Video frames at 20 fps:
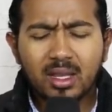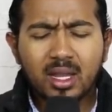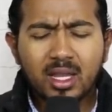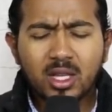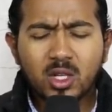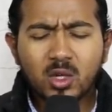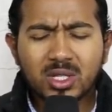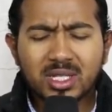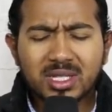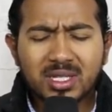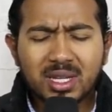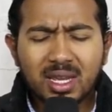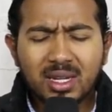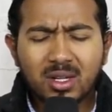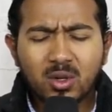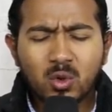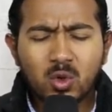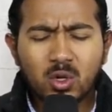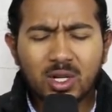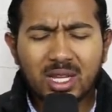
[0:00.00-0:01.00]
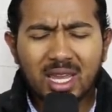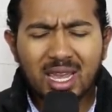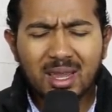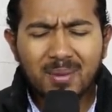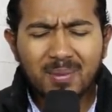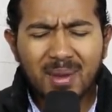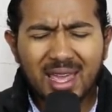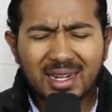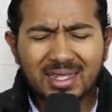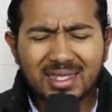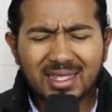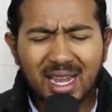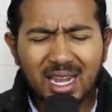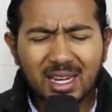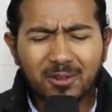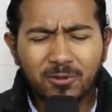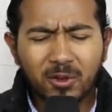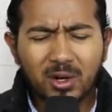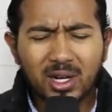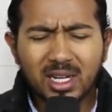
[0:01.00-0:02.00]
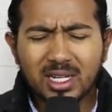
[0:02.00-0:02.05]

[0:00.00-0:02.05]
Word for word: your Son who came and died for